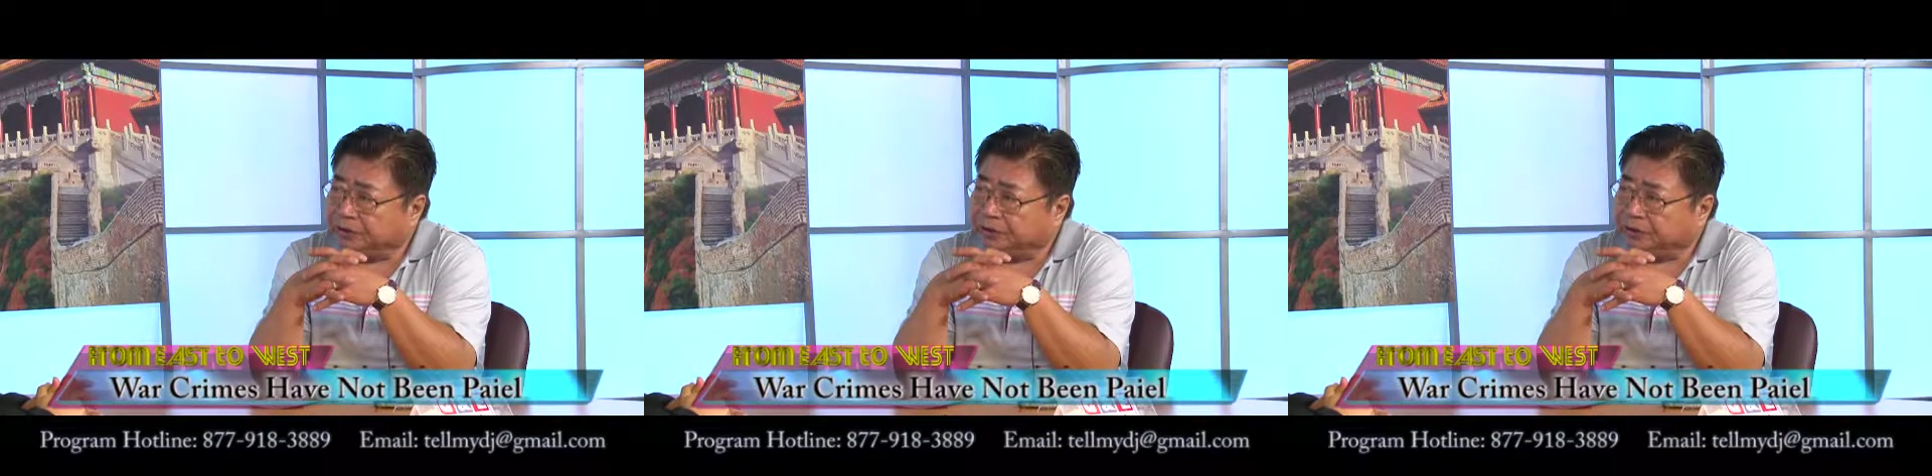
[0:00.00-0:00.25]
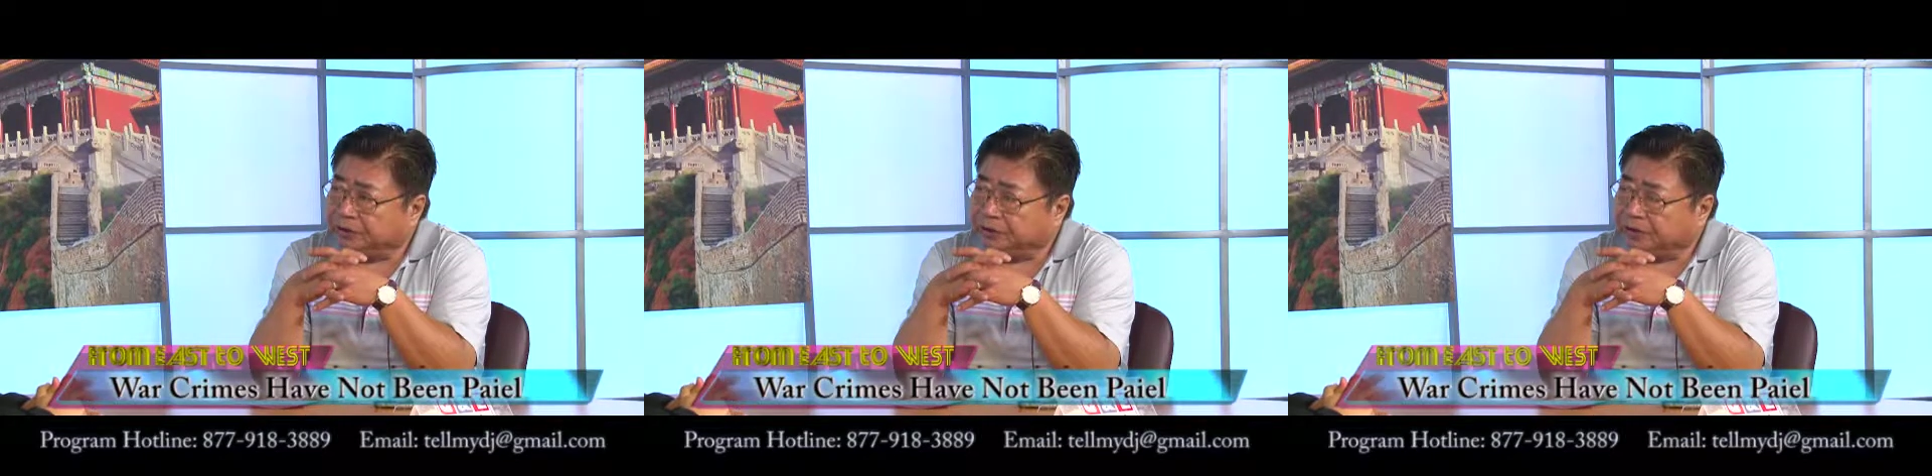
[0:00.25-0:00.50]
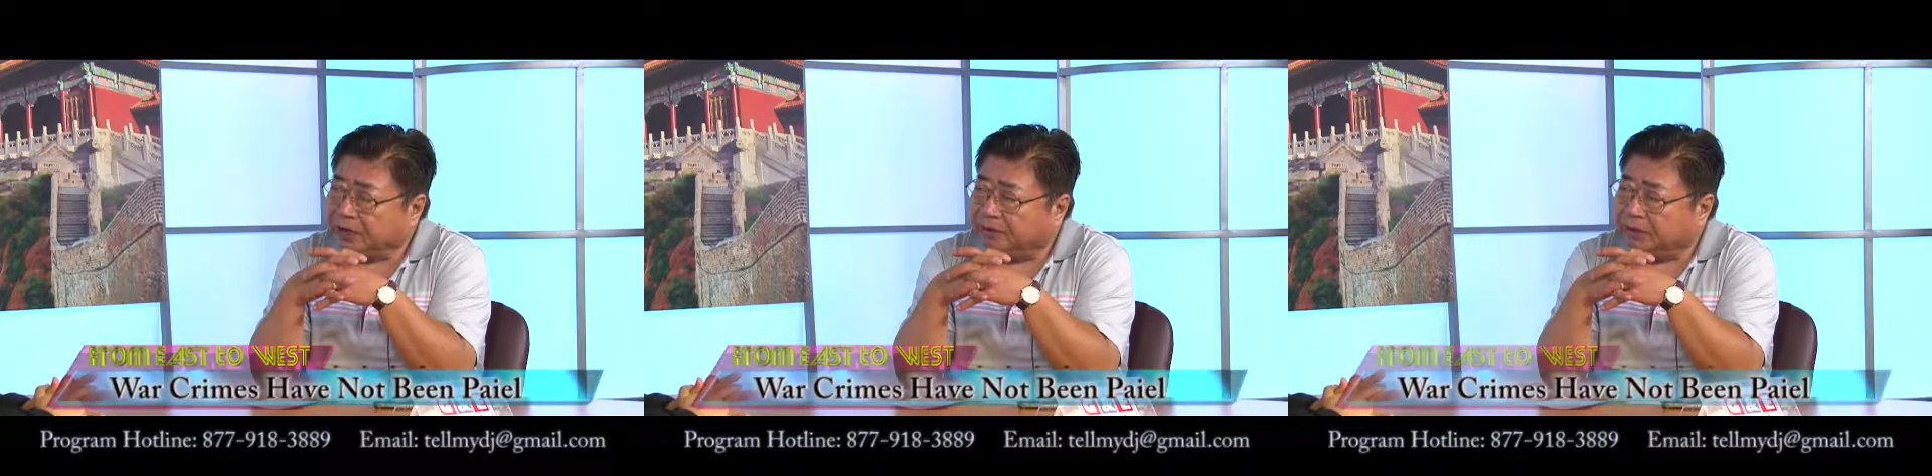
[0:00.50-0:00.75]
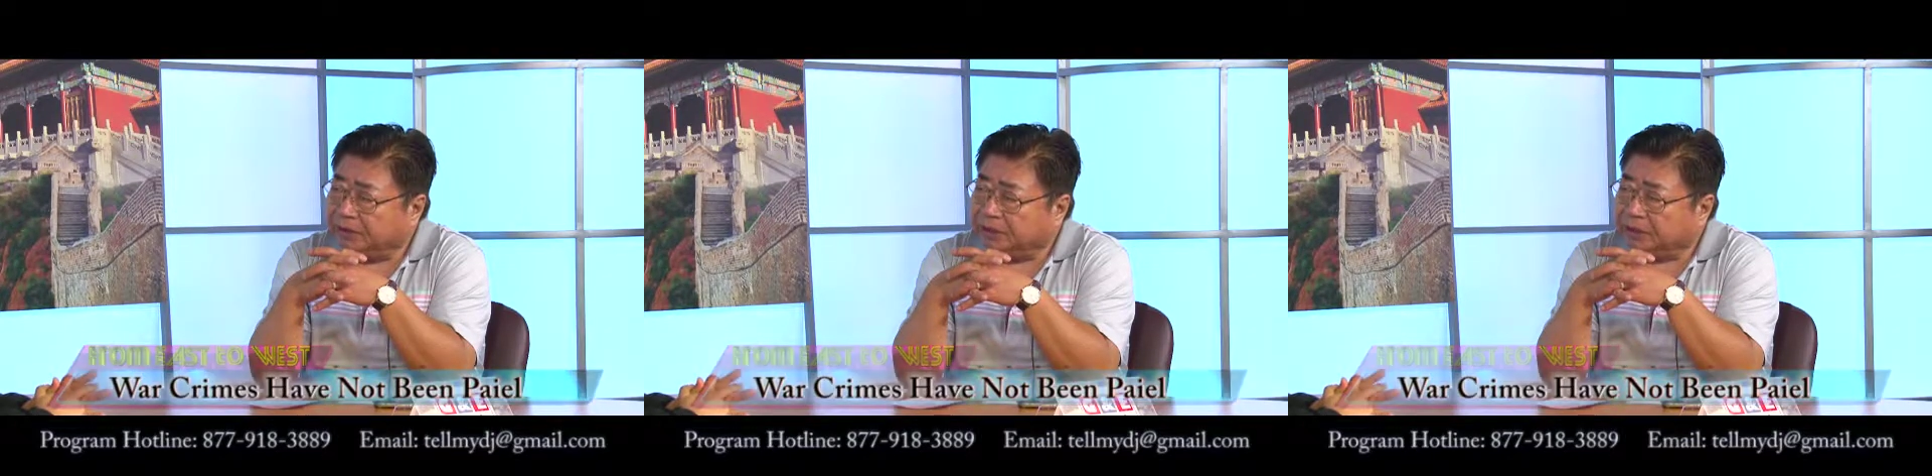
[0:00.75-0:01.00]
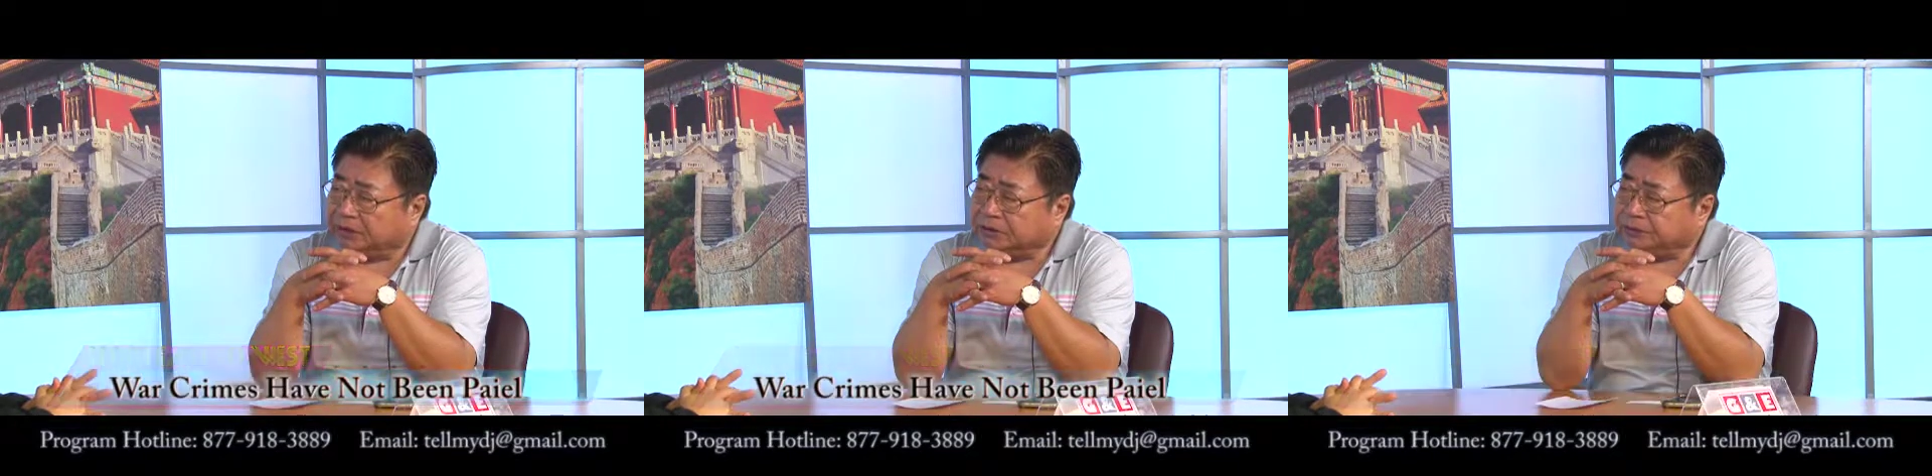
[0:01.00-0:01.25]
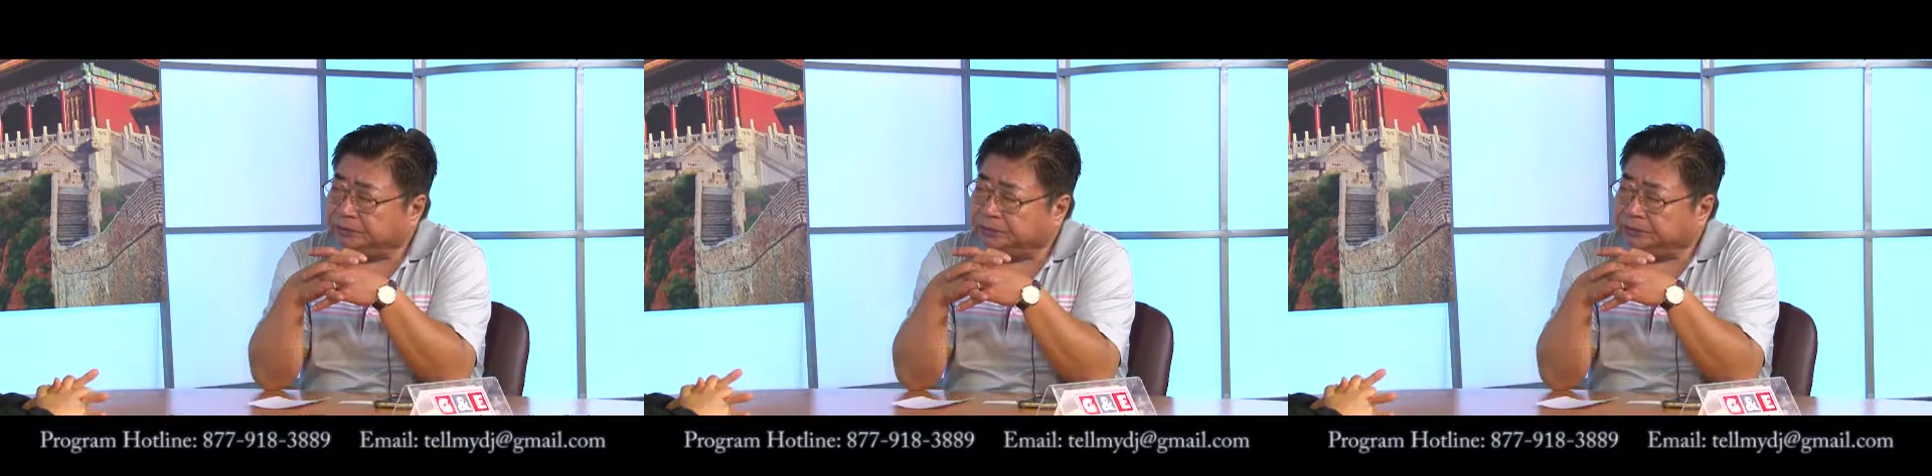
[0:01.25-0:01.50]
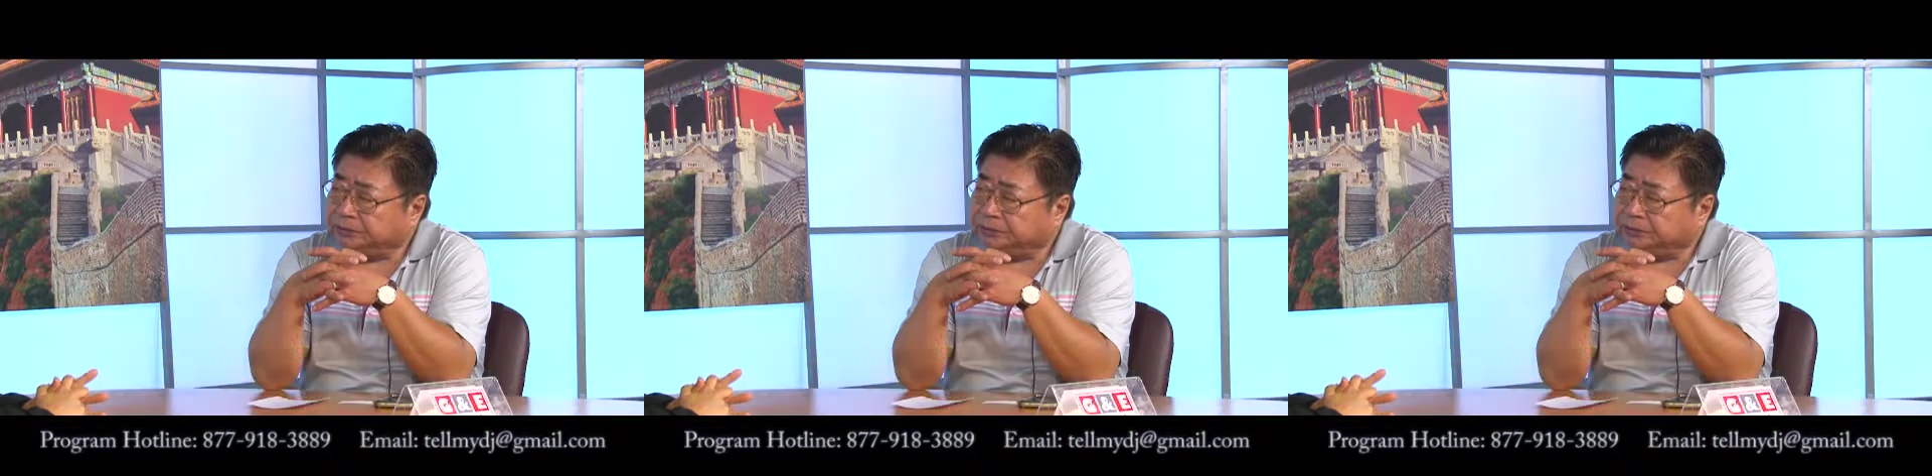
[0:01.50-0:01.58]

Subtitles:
or something?